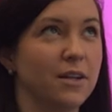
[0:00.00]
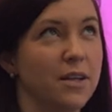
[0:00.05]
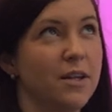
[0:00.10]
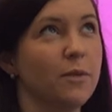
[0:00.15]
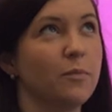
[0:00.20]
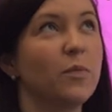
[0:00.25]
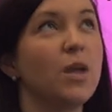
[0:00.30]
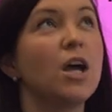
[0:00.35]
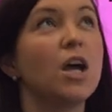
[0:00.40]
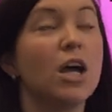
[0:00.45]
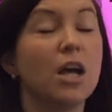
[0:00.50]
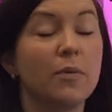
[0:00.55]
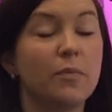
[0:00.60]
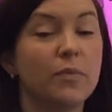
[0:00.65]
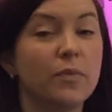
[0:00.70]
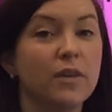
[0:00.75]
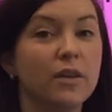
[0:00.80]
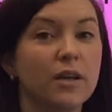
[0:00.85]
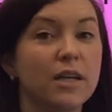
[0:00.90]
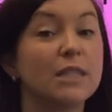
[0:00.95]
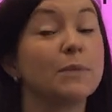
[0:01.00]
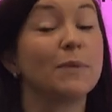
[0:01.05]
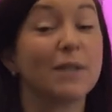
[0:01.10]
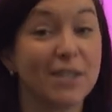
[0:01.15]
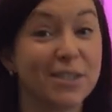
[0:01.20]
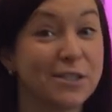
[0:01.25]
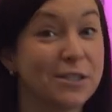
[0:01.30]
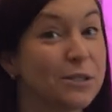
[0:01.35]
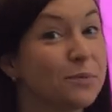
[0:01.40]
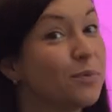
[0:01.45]
I am. It's
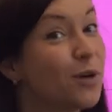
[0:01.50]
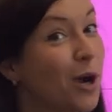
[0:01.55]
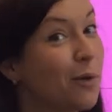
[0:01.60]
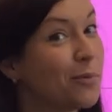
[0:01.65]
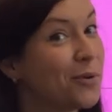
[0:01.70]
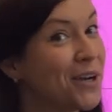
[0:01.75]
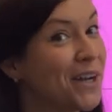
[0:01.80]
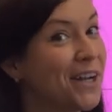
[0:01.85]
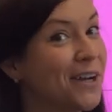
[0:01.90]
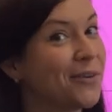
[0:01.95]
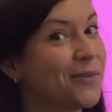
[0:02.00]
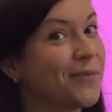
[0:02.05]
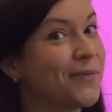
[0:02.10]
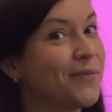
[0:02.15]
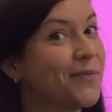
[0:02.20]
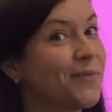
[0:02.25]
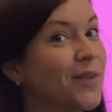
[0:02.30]
because it's a proper noun.